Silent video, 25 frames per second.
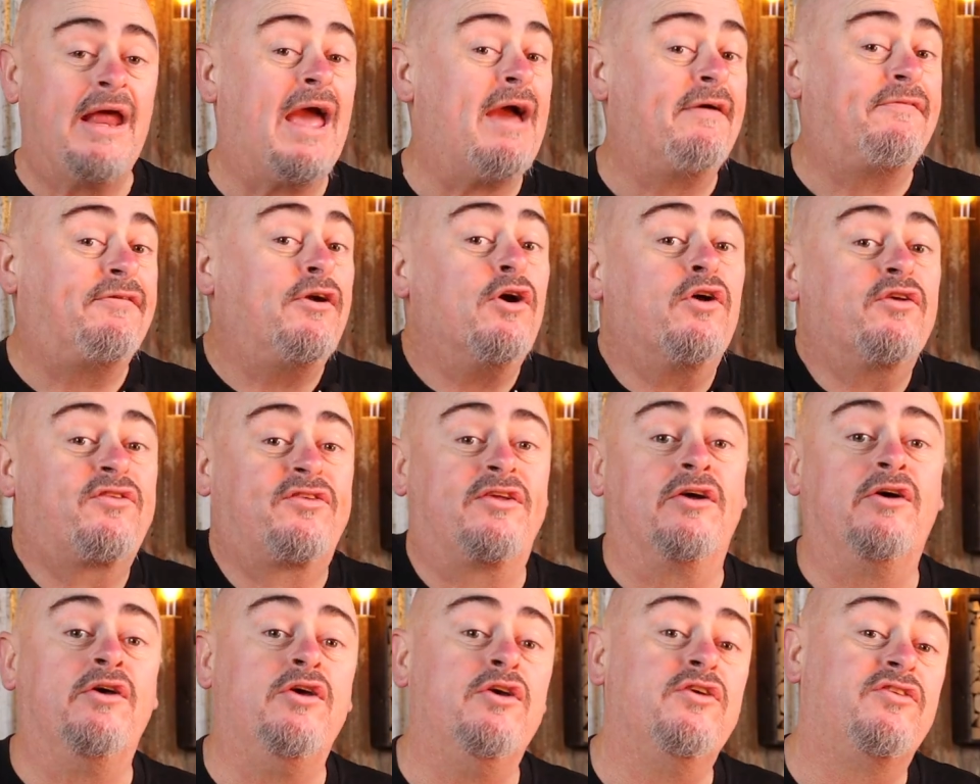Now, if you're
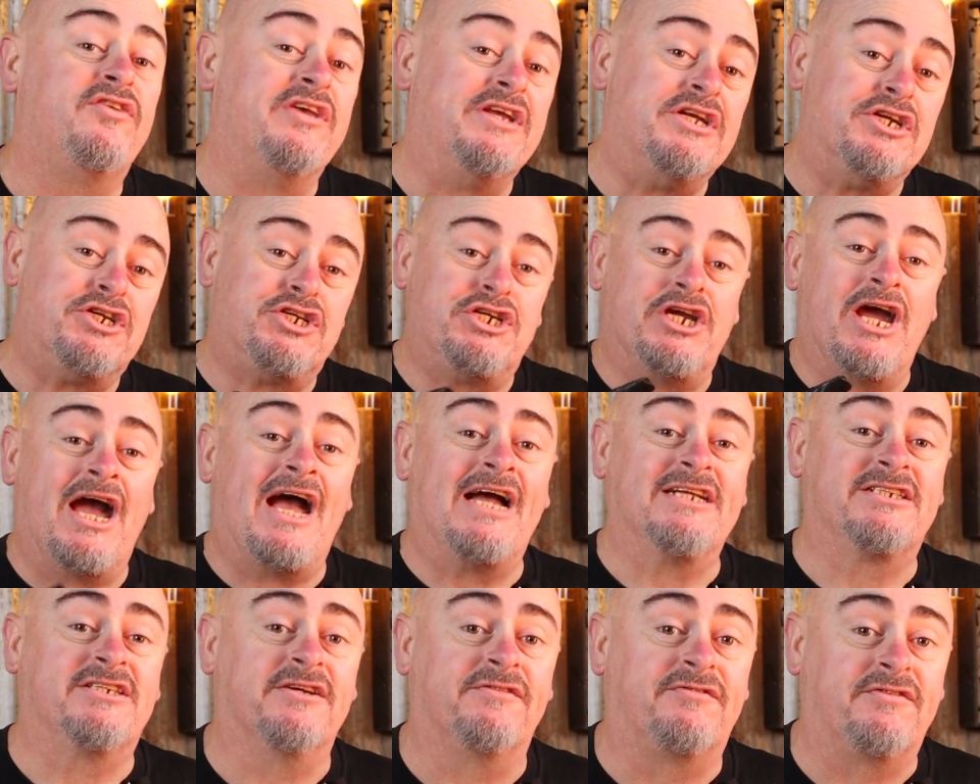still using
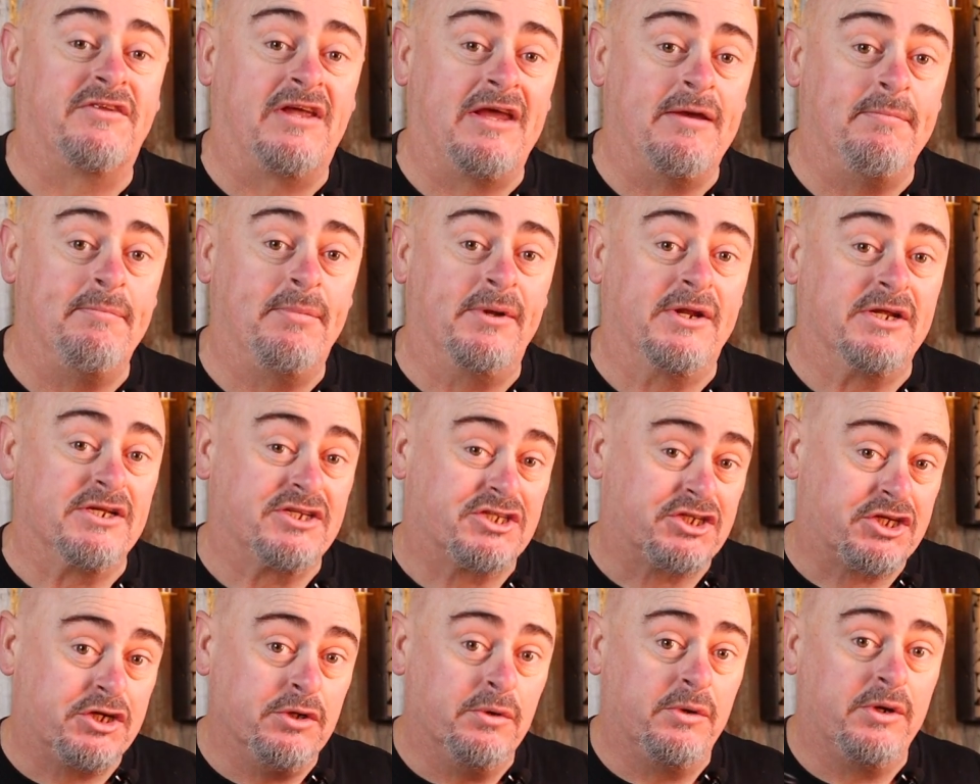shards of timber to
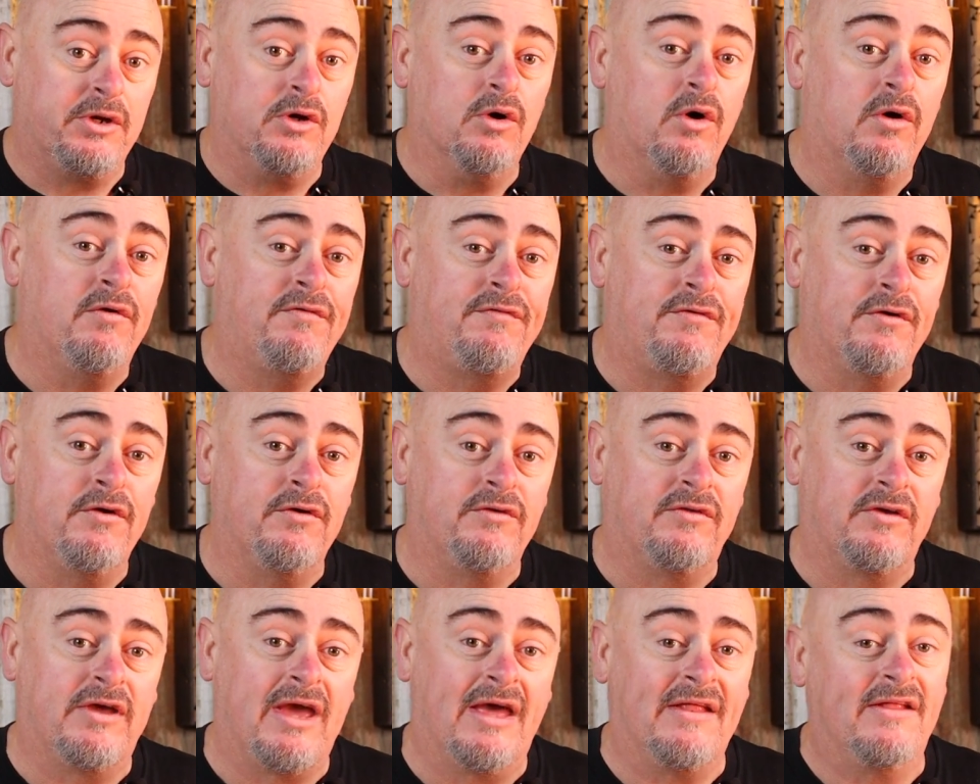skewer your
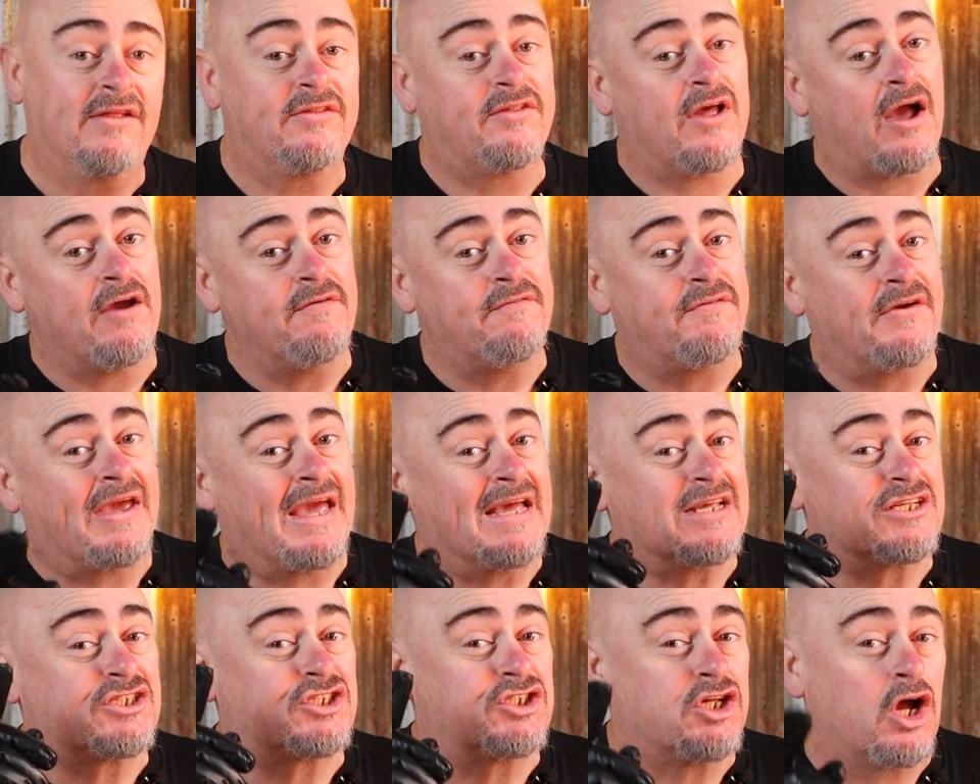food together, don't
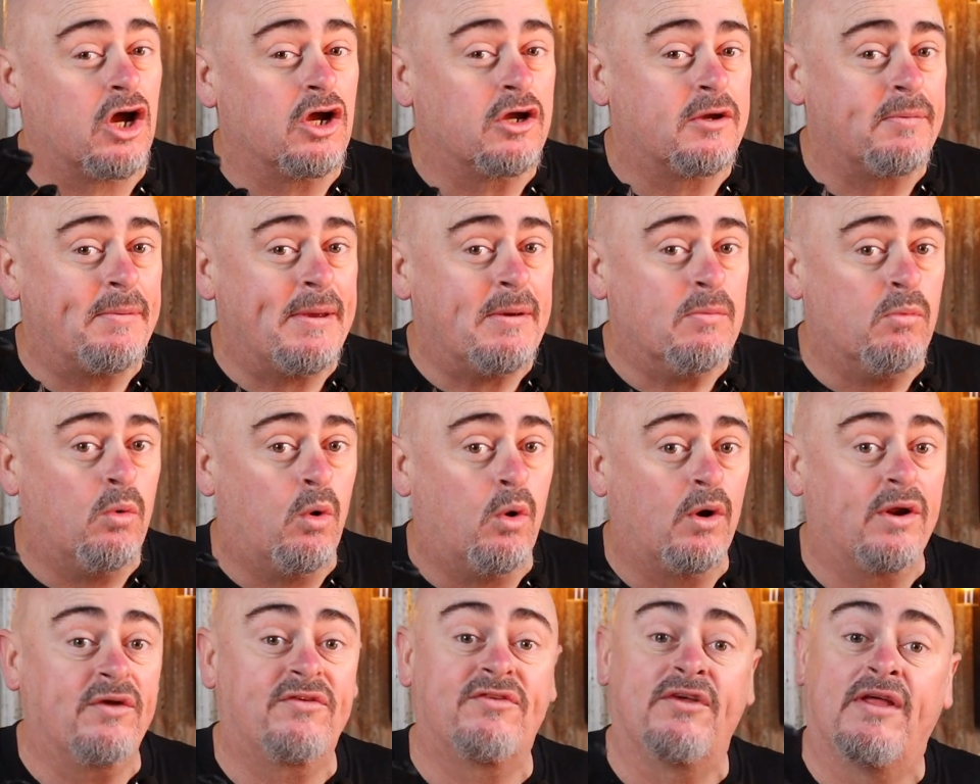forget, soak them in
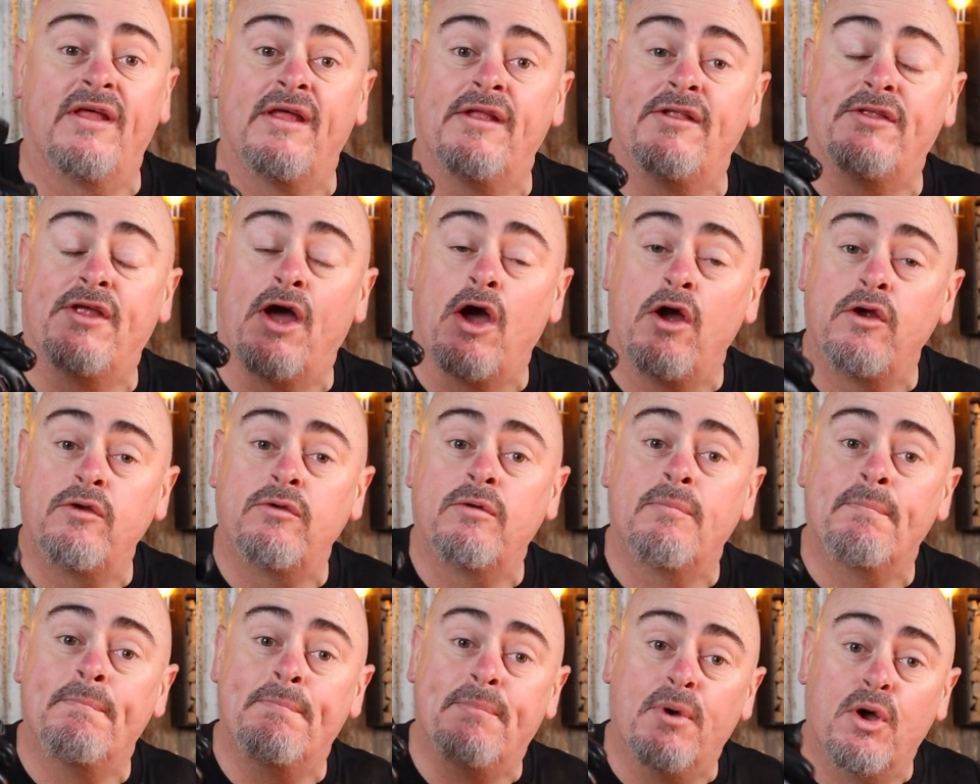water so they don't
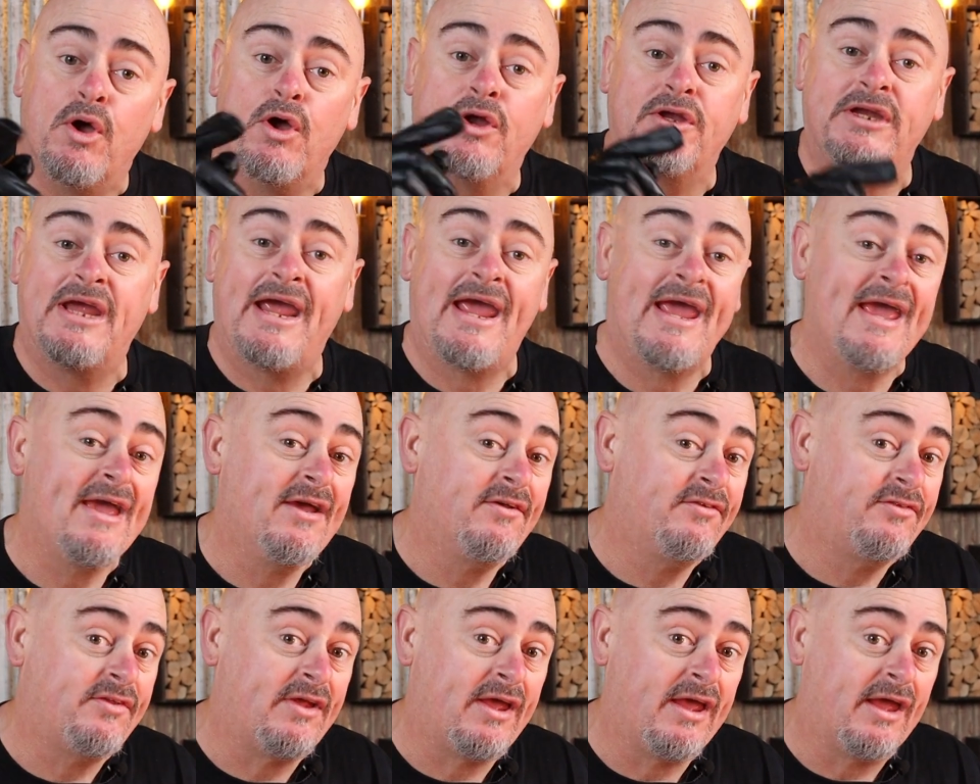burn your
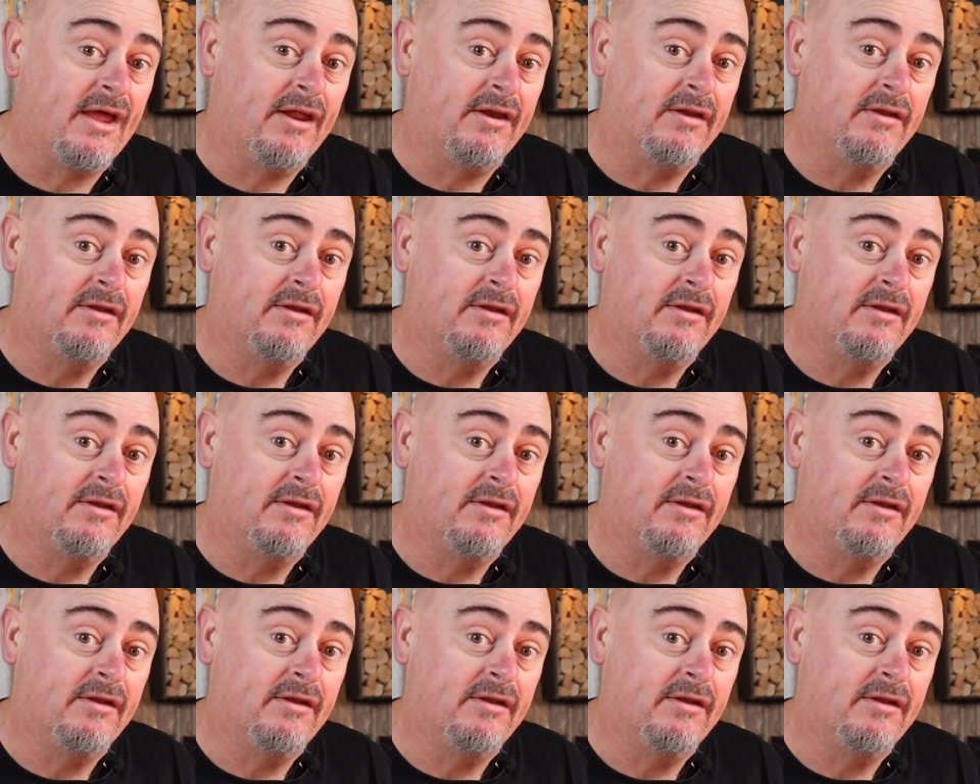house down.